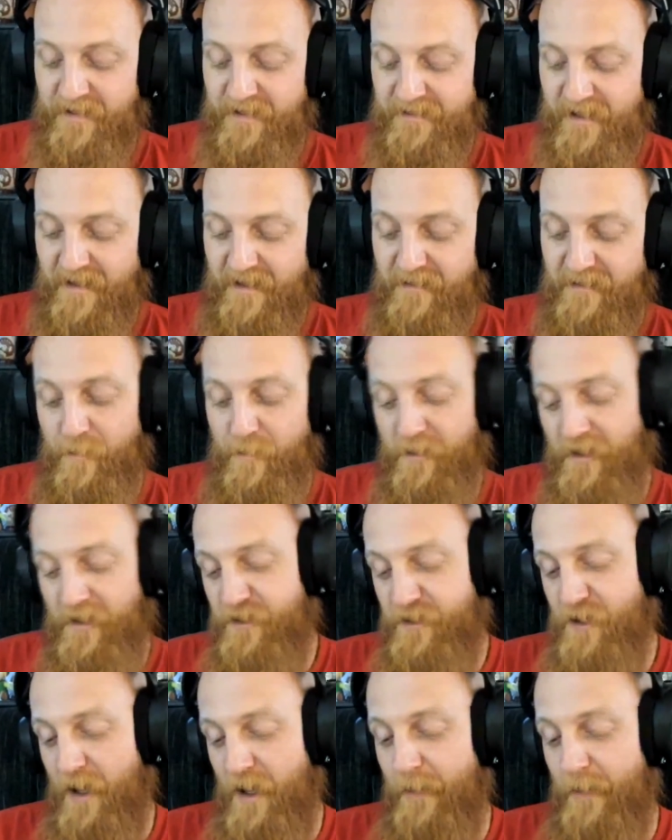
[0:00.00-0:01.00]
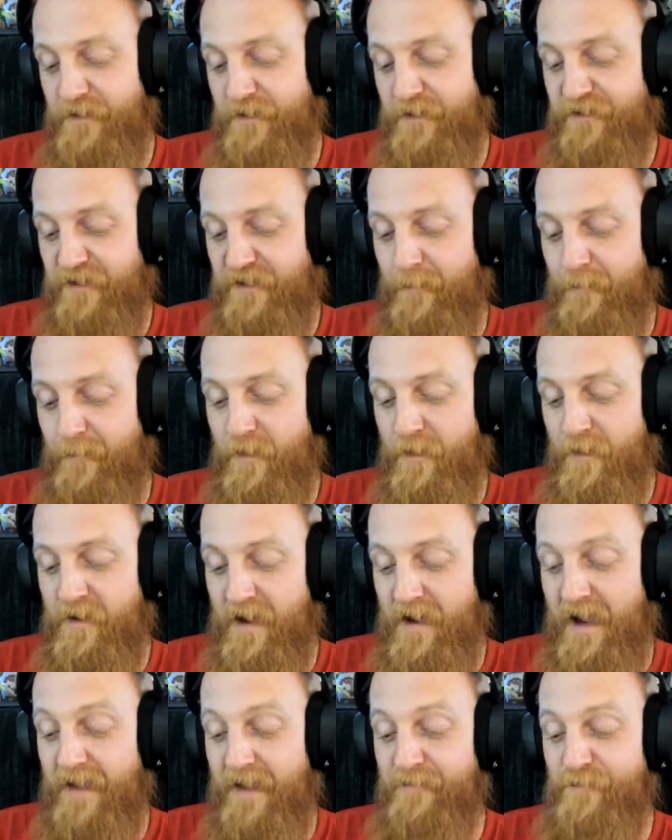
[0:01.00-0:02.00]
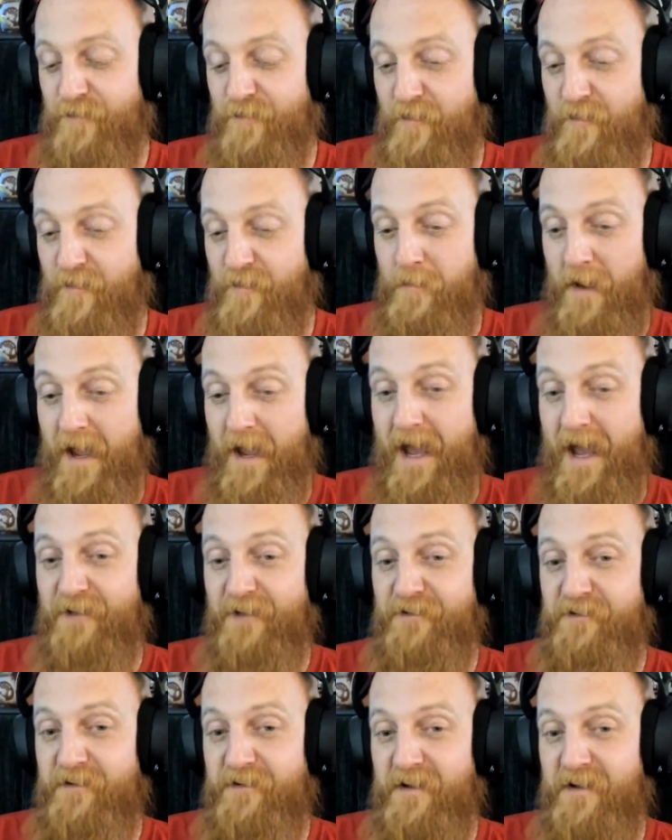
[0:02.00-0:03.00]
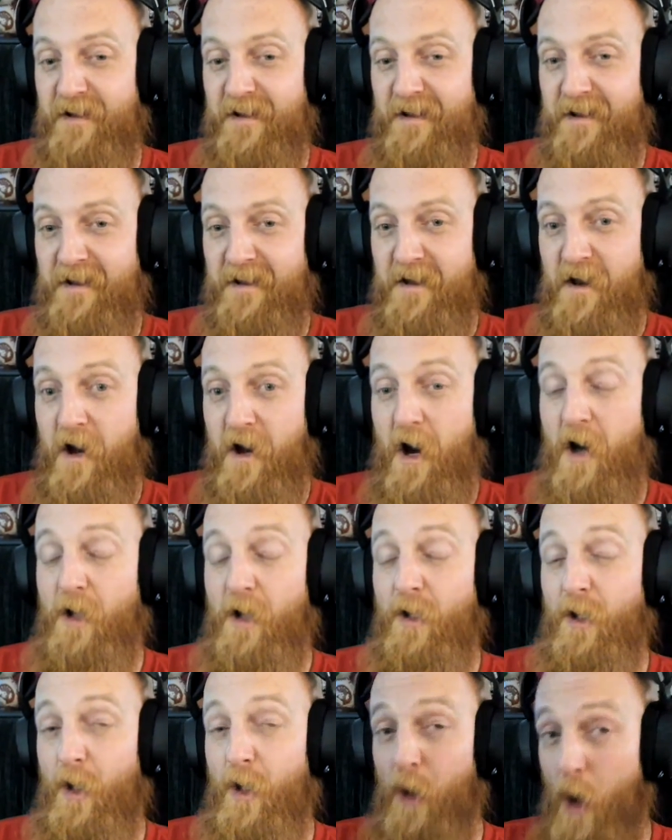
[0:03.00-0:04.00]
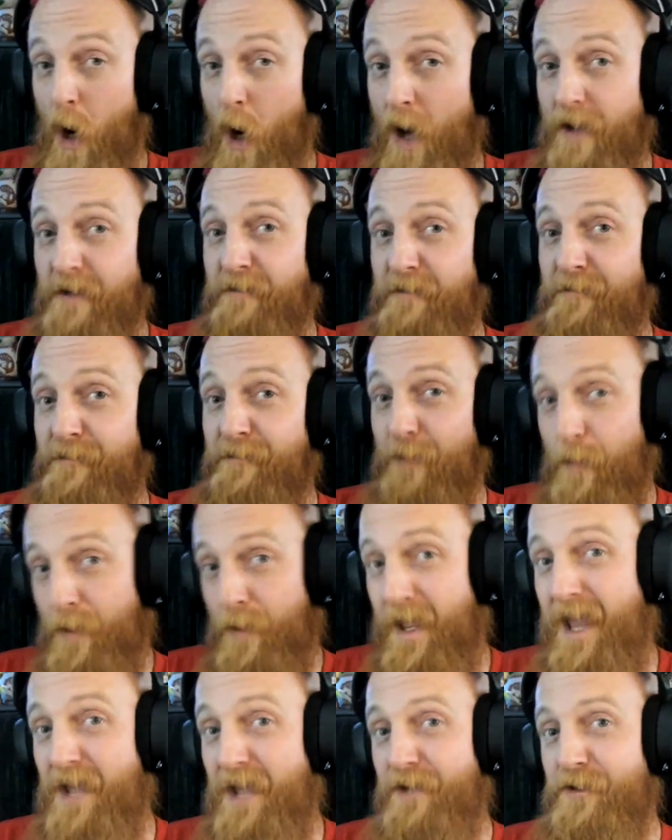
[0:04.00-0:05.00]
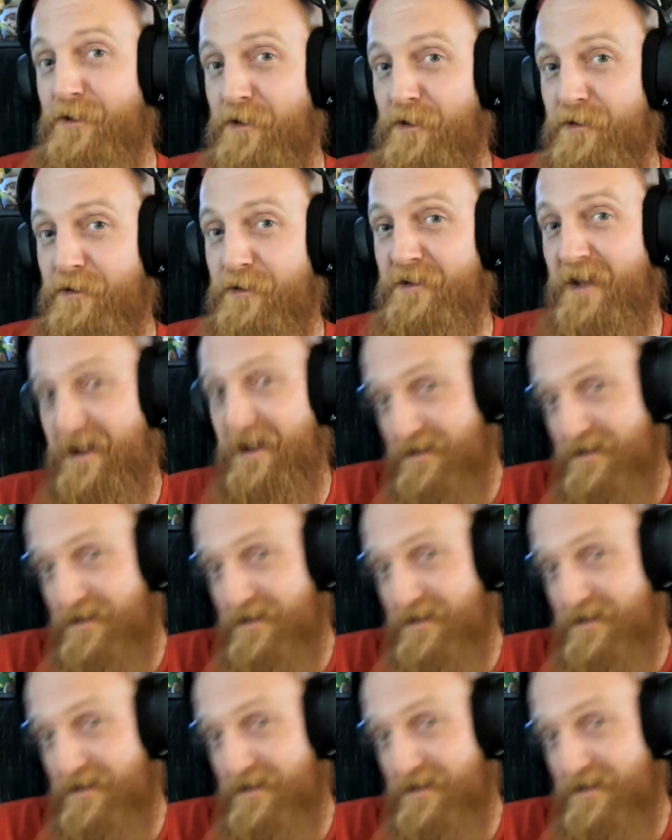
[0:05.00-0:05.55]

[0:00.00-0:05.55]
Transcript: I do a lot of jobs in Sudbury, I've driven past a lot of locations that